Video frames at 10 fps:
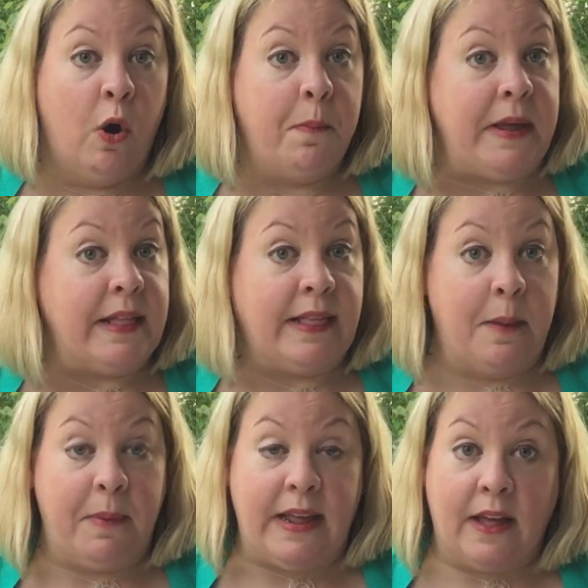or be it
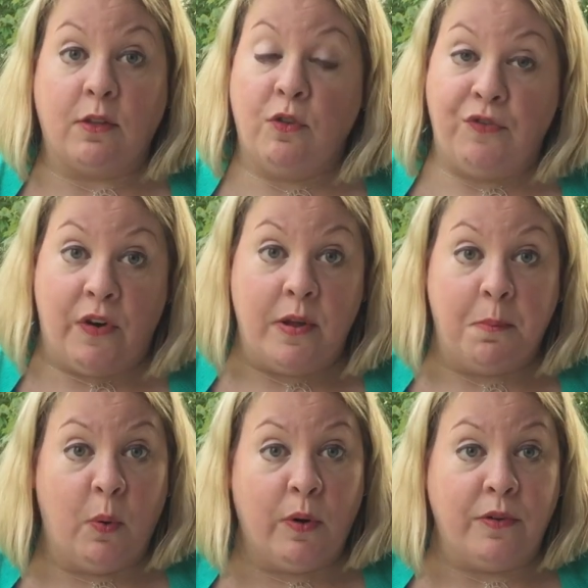somebody else who's very
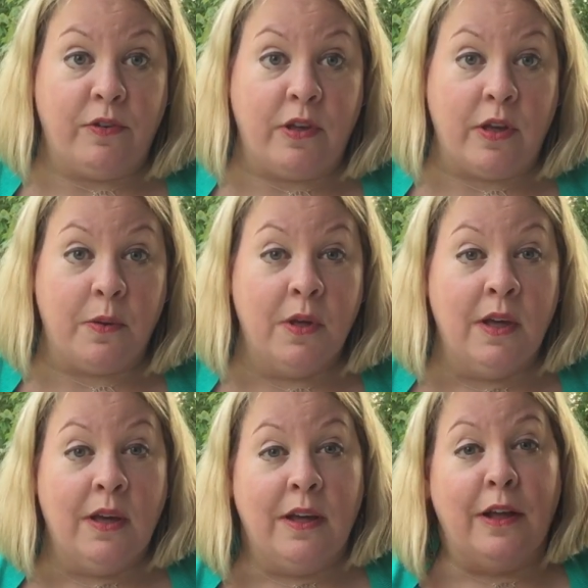important to you.
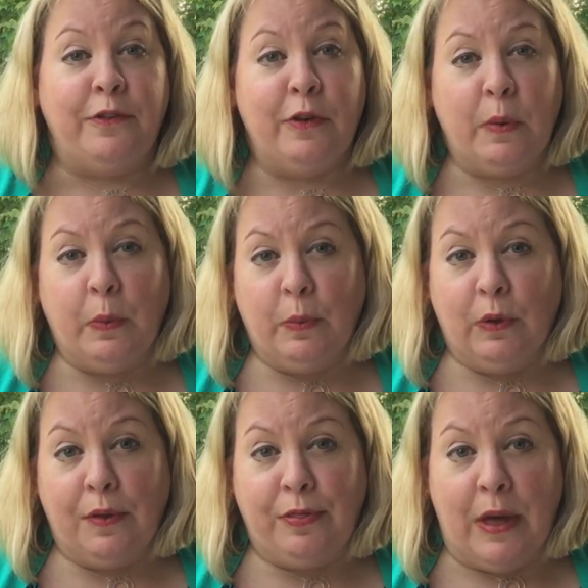The general
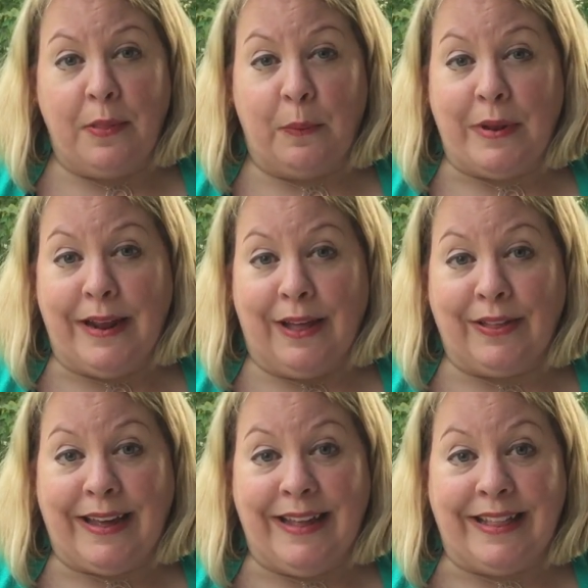rule of thumb that we tell
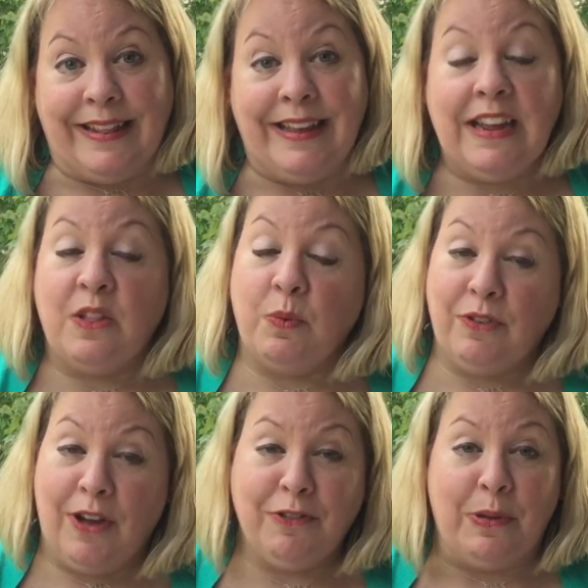the kids and teens,
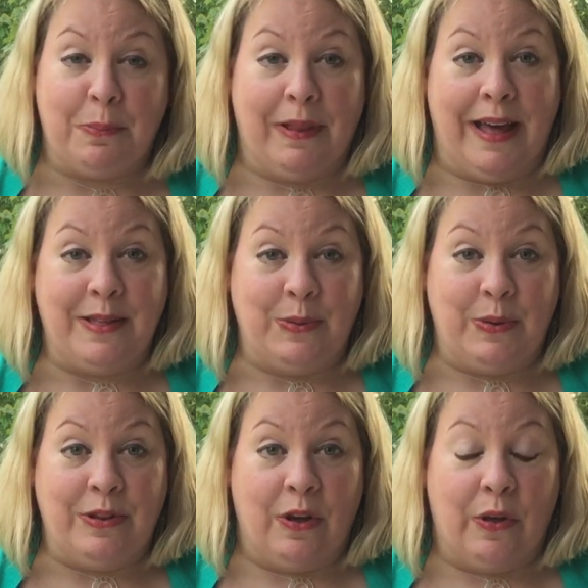which also applies to
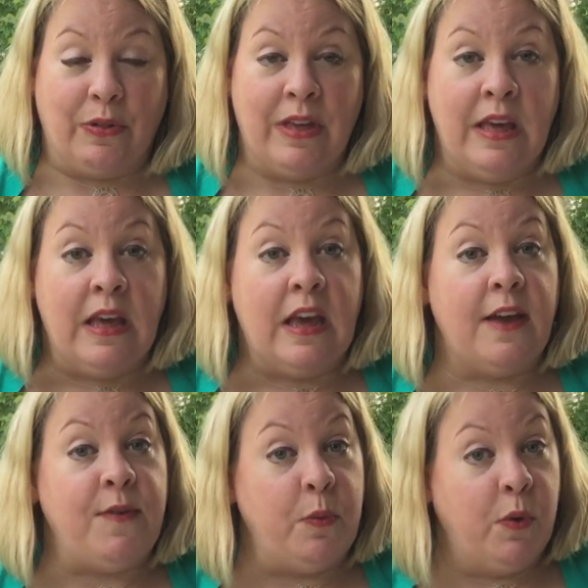adults,
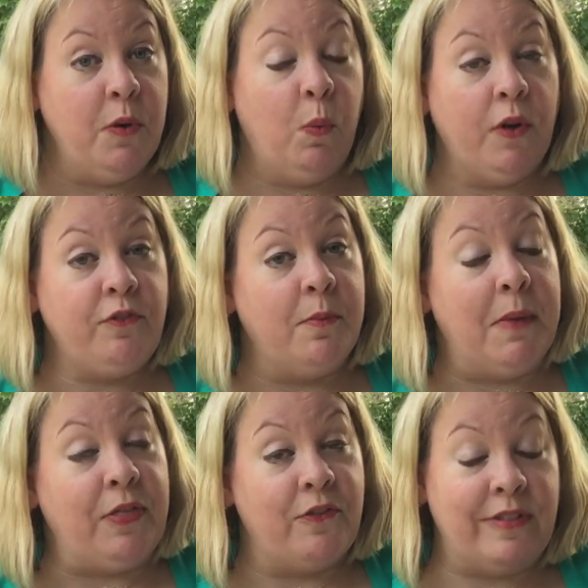if you wouldn't want your
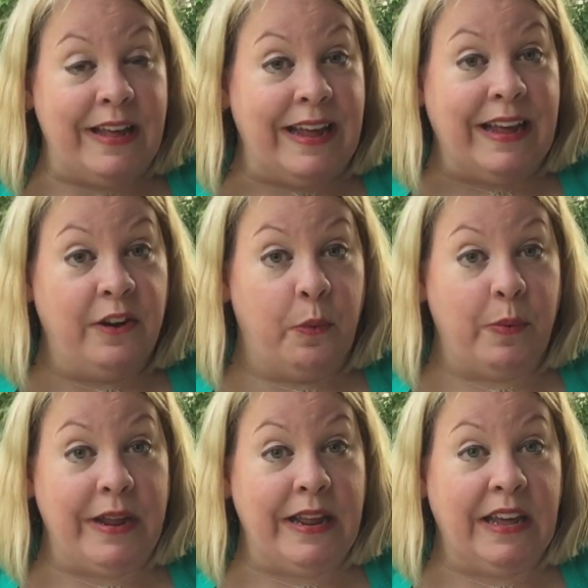mother seeing it or
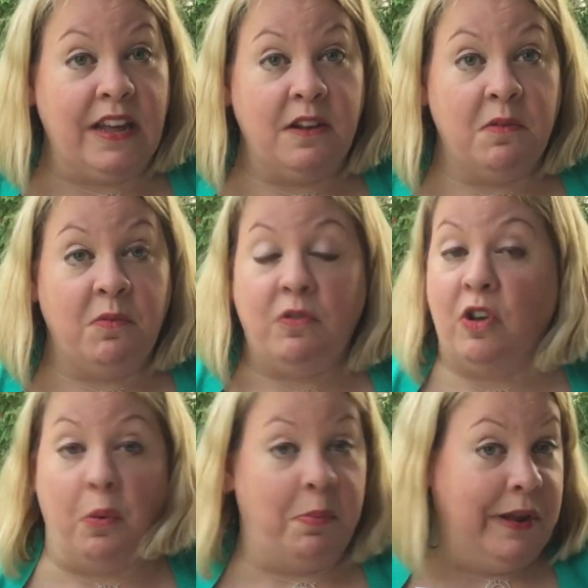reading it,
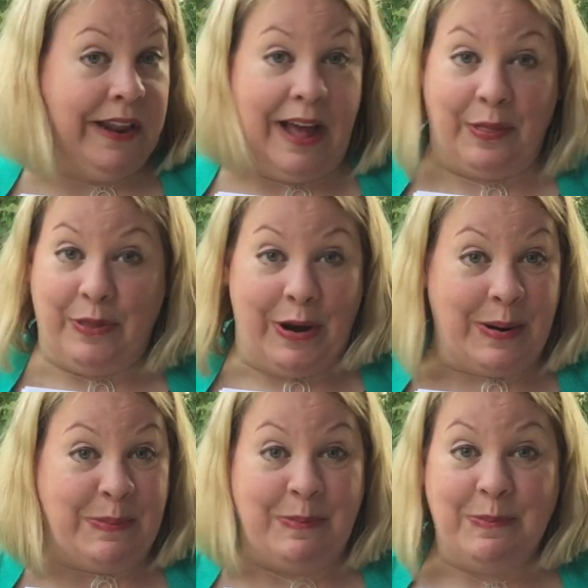don't put it out there.
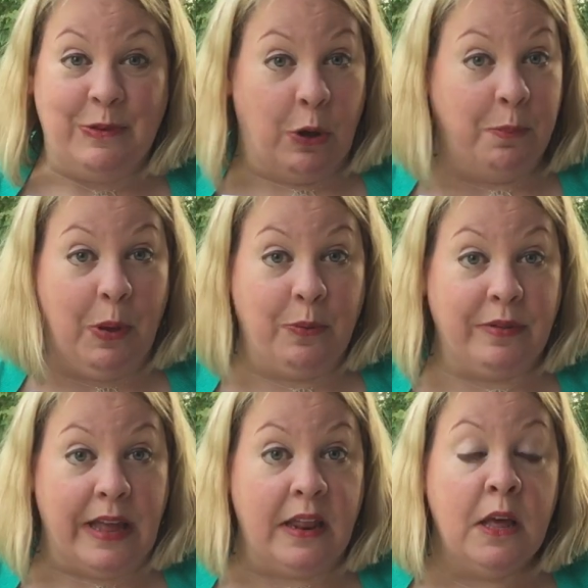Don't
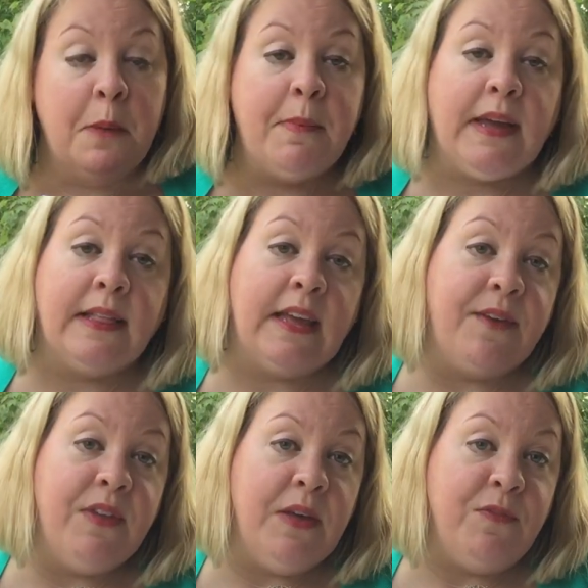post it. Because
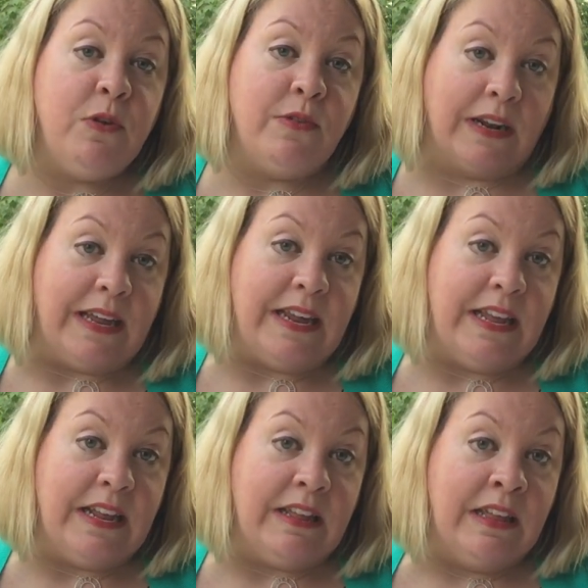even if you delete
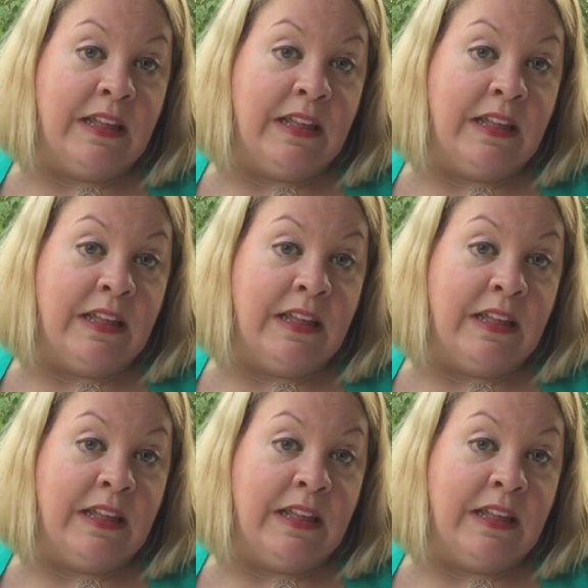it,